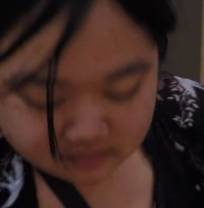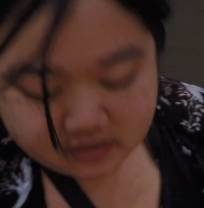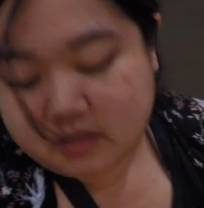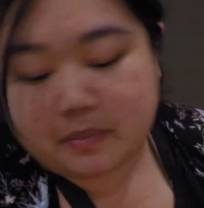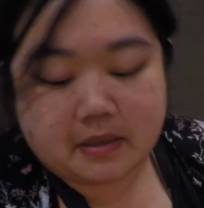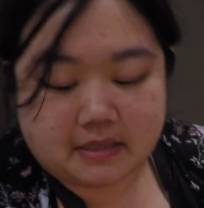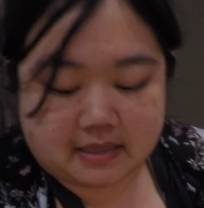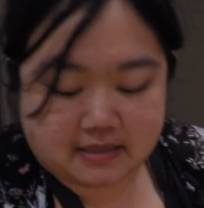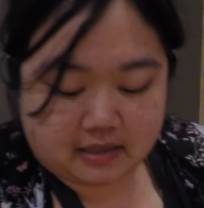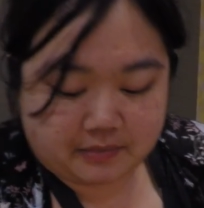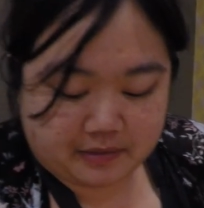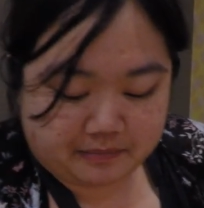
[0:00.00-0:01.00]
smells like
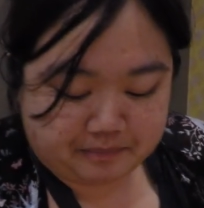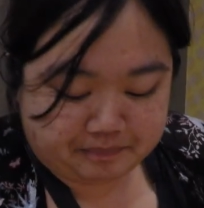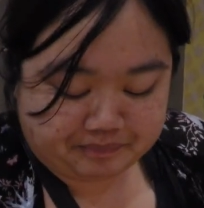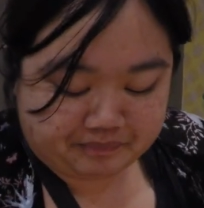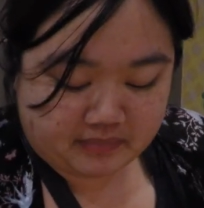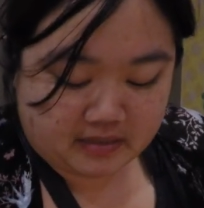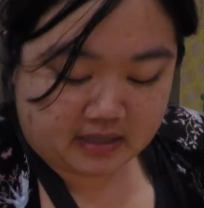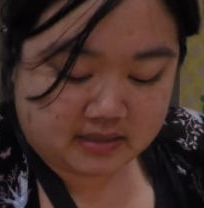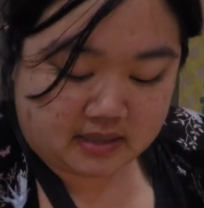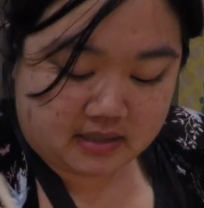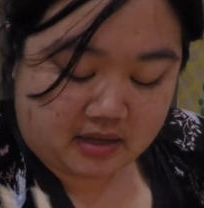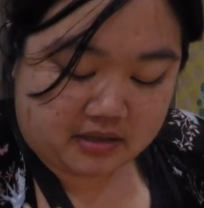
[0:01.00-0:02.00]
cinnamon. It's
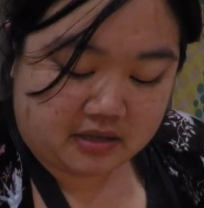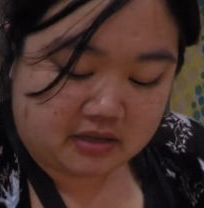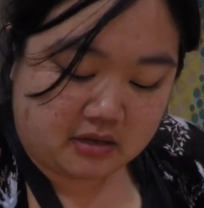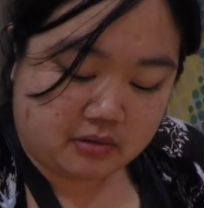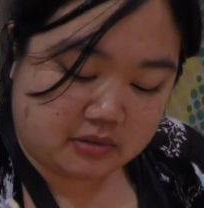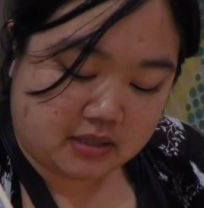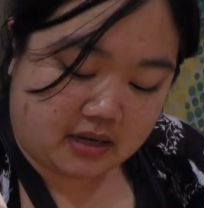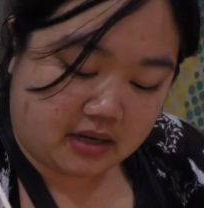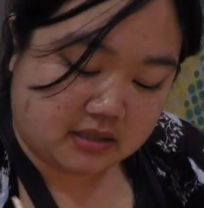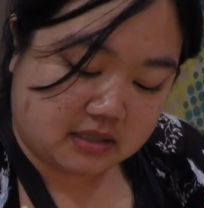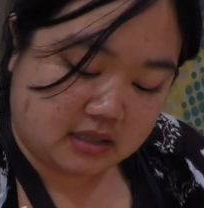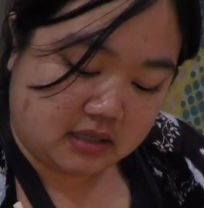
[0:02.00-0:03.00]
like, I think they use like a
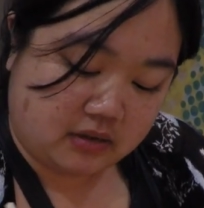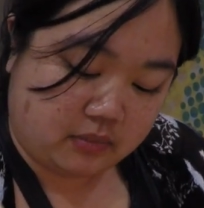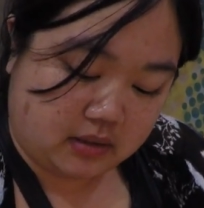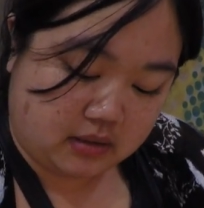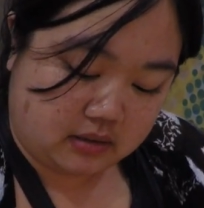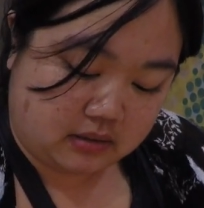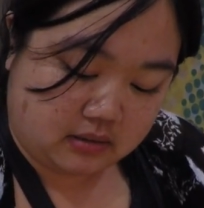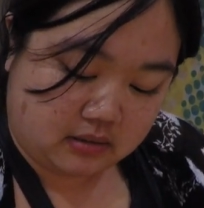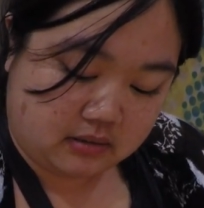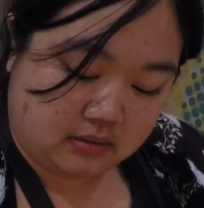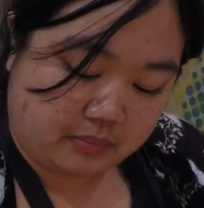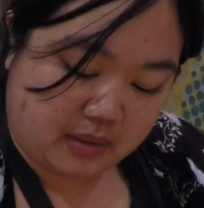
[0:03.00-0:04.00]
seaweed
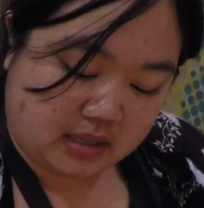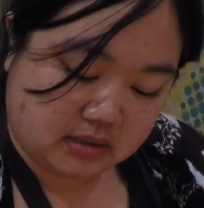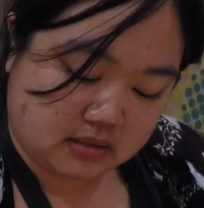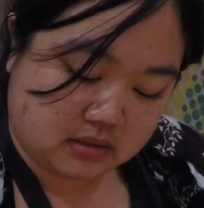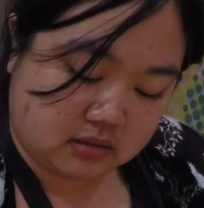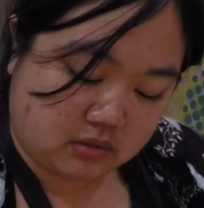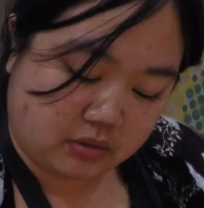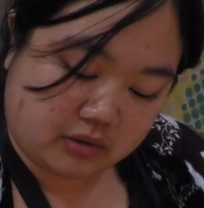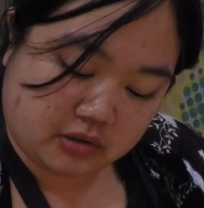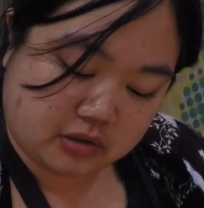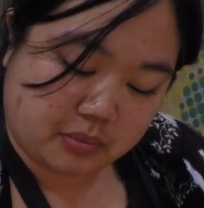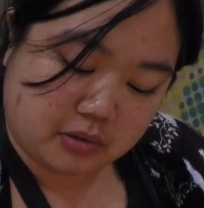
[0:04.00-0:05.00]
base, or they're
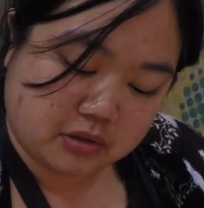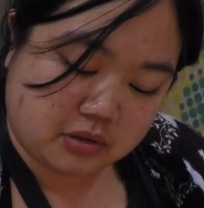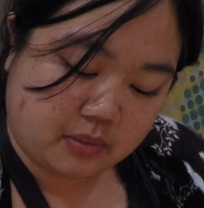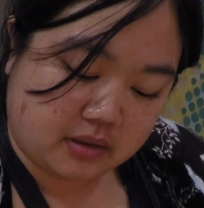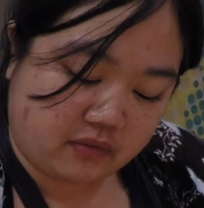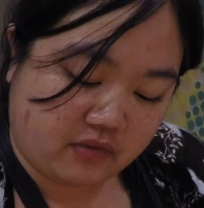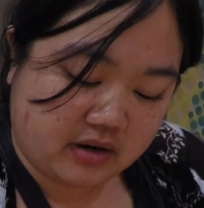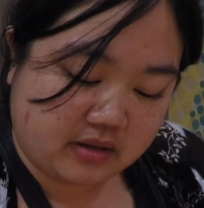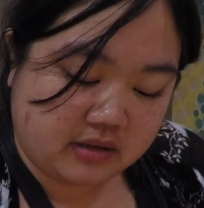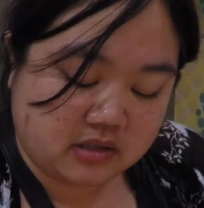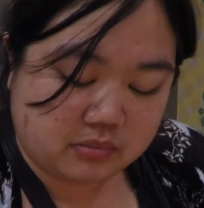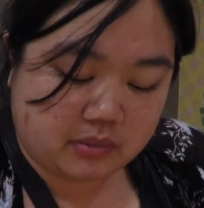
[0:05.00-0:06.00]
supposed to at the very
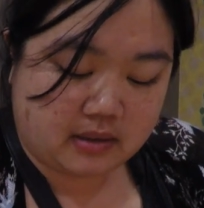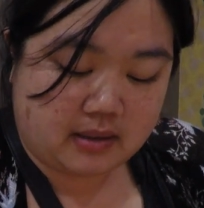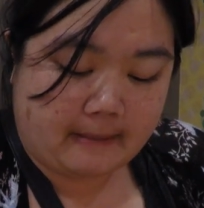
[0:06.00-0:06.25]
least, but.